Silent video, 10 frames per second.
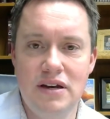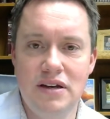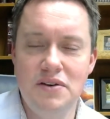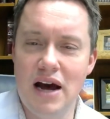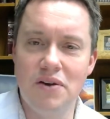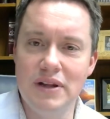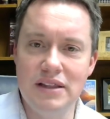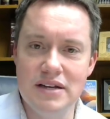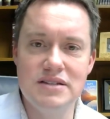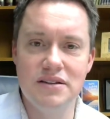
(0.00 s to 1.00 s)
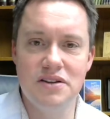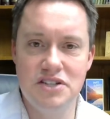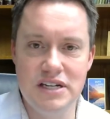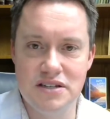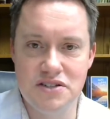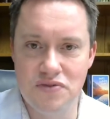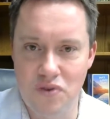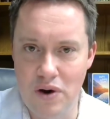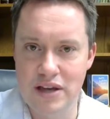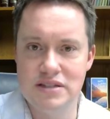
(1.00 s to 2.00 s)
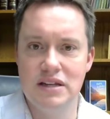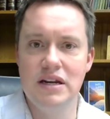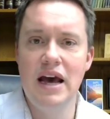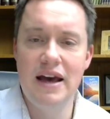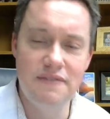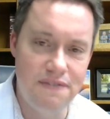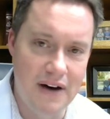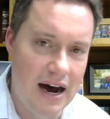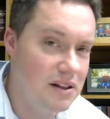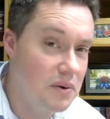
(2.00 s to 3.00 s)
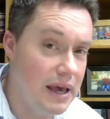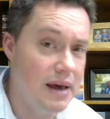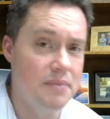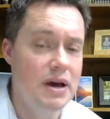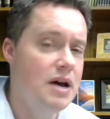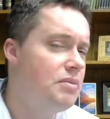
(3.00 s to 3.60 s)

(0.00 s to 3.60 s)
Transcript: You not only listen to Jesus' voice and, and follow him,